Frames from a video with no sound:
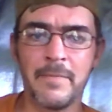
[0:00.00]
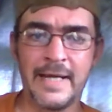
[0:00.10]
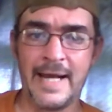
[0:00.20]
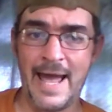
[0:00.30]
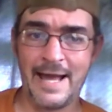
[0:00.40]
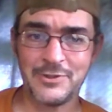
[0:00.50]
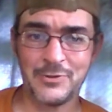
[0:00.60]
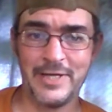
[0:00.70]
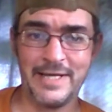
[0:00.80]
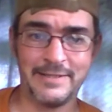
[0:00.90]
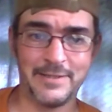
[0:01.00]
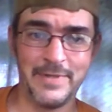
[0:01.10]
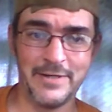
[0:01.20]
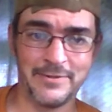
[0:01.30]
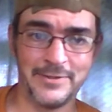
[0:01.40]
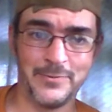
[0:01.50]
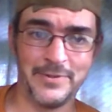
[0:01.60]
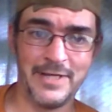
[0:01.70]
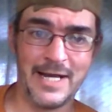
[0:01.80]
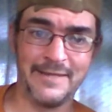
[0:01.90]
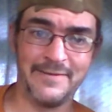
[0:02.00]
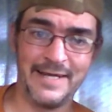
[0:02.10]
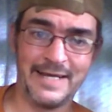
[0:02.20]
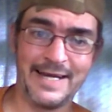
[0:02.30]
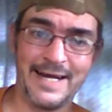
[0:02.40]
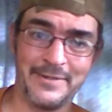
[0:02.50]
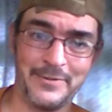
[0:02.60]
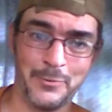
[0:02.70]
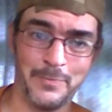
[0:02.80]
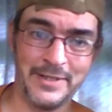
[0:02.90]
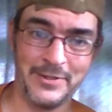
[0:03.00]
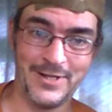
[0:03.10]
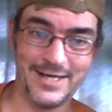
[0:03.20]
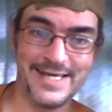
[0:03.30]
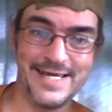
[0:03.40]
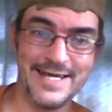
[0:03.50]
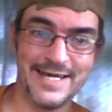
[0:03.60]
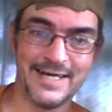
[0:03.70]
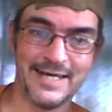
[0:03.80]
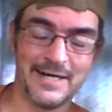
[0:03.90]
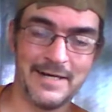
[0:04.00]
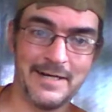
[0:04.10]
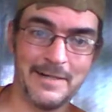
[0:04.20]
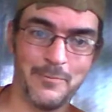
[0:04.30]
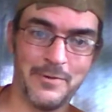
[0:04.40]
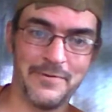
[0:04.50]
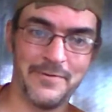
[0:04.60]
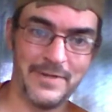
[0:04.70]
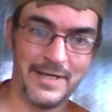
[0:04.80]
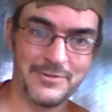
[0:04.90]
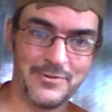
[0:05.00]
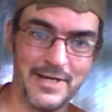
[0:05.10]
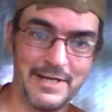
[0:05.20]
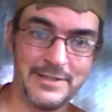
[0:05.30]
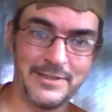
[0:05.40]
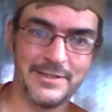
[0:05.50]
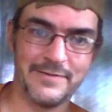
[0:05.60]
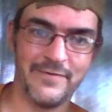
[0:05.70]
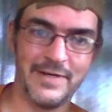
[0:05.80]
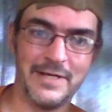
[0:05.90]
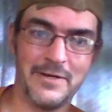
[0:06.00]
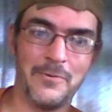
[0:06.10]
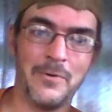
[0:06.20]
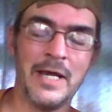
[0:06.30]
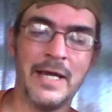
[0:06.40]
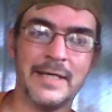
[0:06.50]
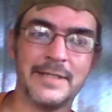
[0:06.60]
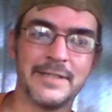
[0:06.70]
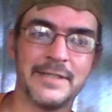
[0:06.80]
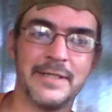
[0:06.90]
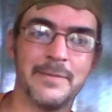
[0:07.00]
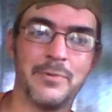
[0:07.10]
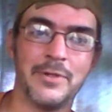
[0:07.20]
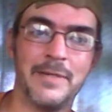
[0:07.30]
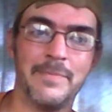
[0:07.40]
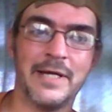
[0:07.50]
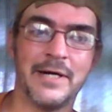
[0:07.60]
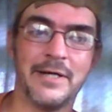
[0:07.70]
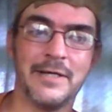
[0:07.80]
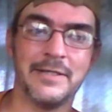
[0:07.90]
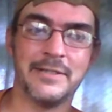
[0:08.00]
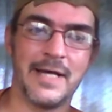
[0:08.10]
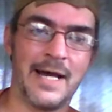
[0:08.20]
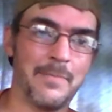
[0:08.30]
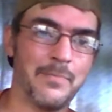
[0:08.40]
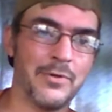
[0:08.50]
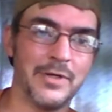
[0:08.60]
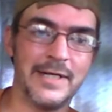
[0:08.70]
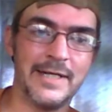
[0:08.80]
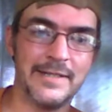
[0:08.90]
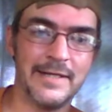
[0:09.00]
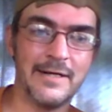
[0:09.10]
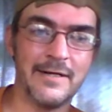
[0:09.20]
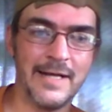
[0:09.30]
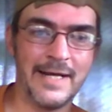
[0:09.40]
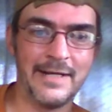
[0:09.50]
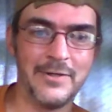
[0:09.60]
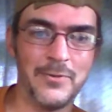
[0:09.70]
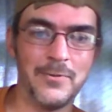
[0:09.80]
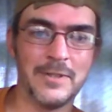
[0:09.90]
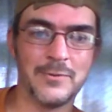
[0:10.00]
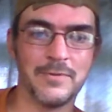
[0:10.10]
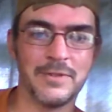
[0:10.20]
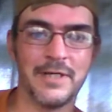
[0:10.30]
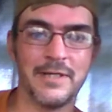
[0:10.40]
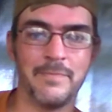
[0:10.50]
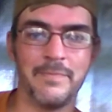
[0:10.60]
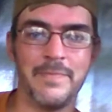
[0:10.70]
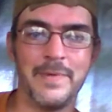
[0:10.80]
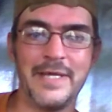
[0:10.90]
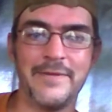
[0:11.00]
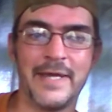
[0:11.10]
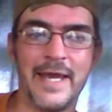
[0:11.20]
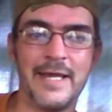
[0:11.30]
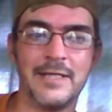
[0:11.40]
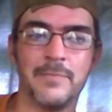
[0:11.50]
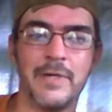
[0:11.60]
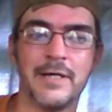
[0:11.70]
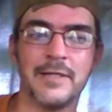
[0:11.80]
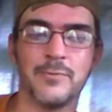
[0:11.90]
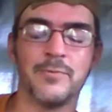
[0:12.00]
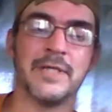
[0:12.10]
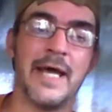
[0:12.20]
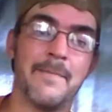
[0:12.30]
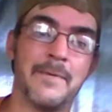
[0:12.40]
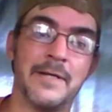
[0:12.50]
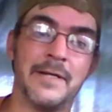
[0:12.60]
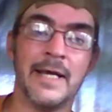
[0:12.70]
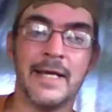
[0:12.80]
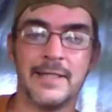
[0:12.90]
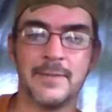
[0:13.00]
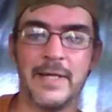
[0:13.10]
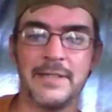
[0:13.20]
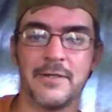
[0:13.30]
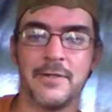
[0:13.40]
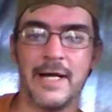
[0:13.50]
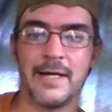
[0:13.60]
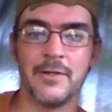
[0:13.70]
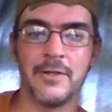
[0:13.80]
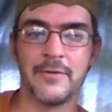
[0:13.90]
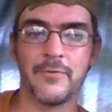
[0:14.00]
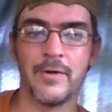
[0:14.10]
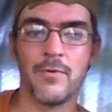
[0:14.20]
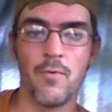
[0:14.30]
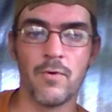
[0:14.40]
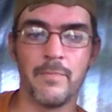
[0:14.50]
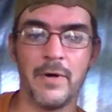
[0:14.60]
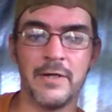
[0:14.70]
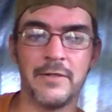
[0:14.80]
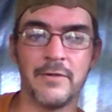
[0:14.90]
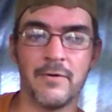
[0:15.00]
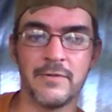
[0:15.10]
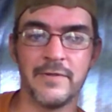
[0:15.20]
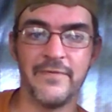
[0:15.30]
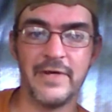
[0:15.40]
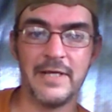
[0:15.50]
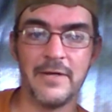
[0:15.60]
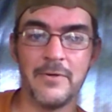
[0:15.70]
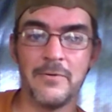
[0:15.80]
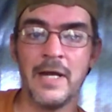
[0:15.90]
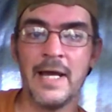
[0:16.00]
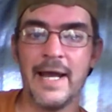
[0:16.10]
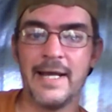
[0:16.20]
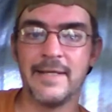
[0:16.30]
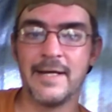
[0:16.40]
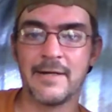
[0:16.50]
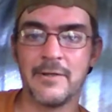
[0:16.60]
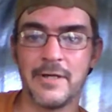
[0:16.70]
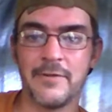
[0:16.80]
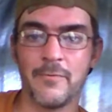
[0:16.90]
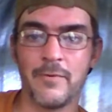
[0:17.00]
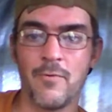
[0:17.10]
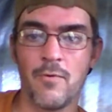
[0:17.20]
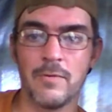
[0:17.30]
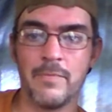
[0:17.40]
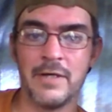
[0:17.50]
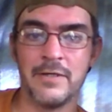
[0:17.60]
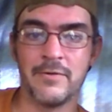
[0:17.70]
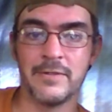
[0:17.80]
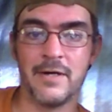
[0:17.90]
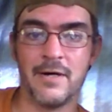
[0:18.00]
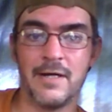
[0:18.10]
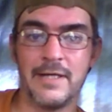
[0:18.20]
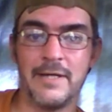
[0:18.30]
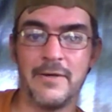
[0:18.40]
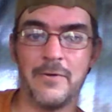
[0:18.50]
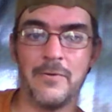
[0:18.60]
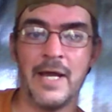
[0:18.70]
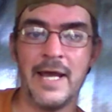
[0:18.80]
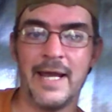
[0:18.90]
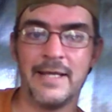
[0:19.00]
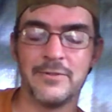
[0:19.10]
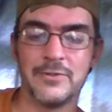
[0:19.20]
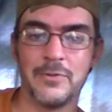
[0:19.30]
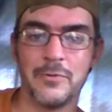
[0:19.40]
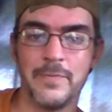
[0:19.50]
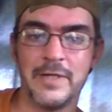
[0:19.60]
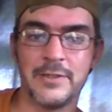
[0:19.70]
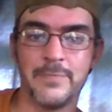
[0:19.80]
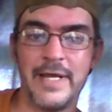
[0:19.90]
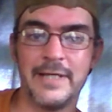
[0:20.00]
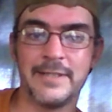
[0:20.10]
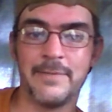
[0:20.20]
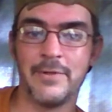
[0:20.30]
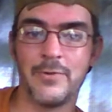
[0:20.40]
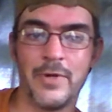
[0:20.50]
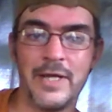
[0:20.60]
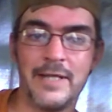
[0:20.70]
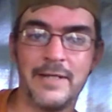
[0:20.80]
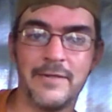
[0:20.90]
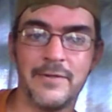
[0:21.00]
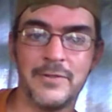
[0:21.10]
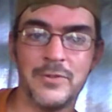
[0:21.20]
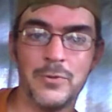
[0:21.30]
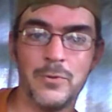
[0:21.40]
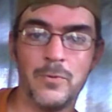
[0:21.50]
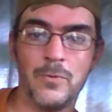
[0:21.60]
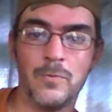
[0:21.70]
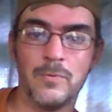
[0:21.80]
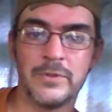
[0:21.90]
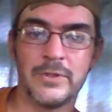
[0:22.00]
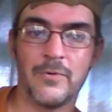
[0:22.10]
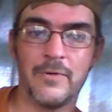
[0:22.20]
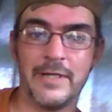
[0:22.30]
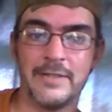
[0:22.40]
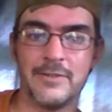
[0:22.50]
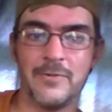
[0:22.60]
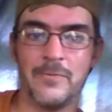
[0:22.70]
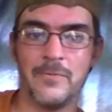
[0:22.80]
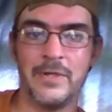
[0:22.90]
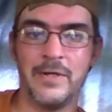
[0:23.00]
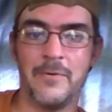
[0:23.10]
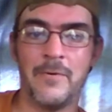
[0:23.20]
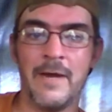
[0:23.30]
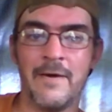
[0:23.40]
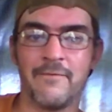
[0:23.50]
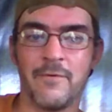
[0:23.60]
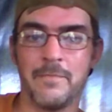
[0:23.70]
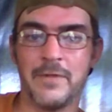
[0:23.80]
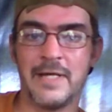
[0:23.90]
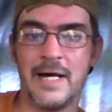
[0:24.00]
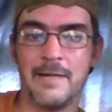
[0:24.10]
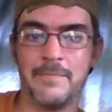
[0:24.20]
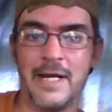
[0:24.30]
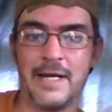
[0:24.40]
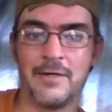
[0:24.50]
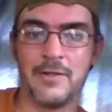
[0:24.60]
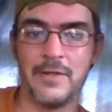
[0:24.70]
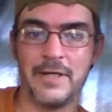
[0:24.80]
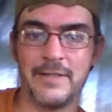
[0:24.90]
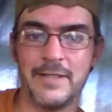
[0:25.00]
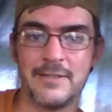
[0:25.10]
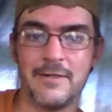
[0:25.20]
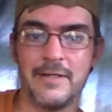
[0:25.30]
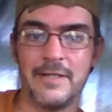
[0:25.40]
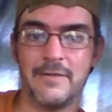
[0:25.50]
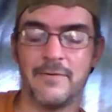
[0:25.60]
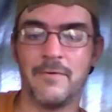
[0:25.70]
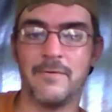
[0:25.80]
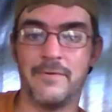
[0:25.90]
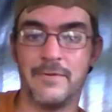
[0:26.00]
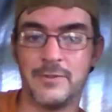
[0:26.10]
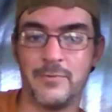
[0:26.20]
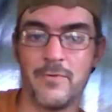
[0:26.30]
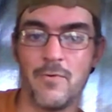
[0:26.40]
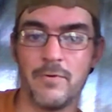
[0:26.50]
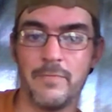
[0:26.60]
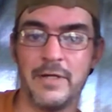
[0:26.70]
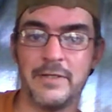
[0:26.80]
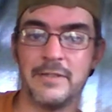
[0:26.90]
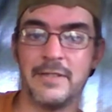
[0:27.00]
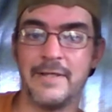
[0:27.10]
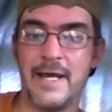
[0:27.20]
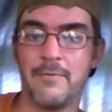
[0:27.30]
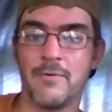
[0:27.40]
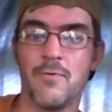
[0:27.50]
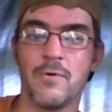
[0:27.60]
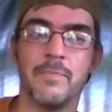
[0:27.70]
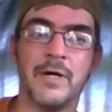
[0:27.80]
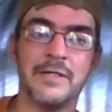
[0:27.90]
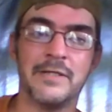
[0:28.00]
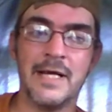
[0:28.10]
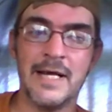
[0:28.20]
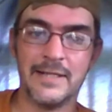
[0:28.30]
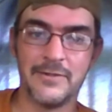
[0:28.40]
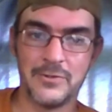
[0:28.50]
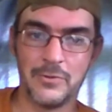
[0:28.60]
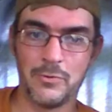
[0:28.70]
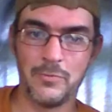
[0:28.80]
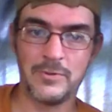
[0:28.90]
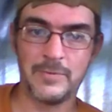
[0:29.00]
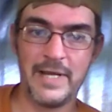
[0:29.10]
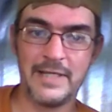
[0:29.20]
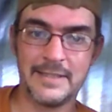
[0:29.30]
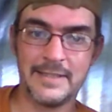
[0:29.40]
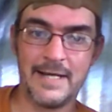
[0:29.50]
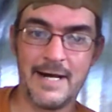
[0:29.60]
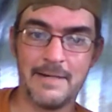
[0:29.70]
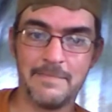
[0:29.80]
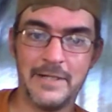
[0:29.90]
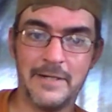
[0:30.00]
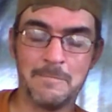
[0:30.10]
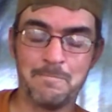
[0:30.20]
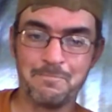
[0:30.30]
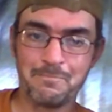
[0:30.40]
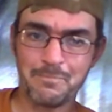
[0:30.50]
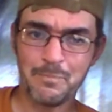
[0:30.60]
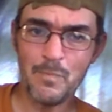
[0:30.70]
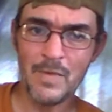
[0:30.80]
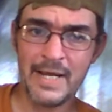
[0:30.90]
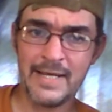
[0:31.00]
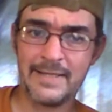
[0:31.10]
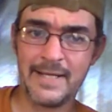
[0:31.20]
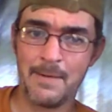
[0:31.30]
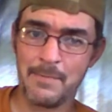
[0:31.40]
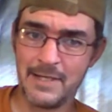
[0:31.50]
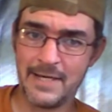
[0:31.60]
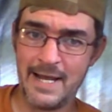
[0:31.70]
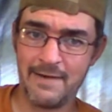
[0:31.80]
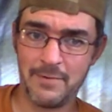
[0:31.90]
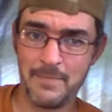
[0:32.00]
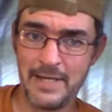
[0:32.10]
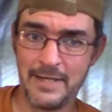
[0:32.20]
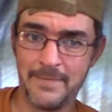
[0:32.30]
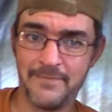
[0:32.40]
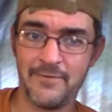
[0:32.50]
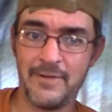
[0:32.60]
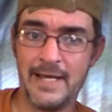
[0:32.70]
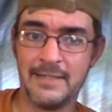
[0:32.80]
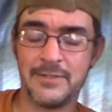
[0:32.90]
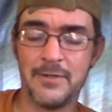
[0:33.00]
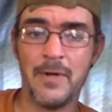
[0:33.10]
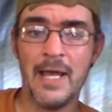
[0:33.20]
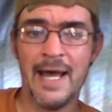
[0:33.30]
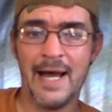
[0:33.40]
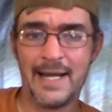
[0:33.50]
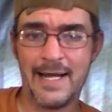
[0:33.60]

And actually, to be honest with you, I think I got a little bit lucky with yesterday's video, simply because I put it in there and I knew this was going to be the case, because what's happening is basically I click the record button on the video and then I click the record button on the audio, and there's a little bit of space in between the two starting. So, you know, from the time that I click this audio or this record button to that record button, there's a little space in time there, and I'm gonna have to make up for that. So I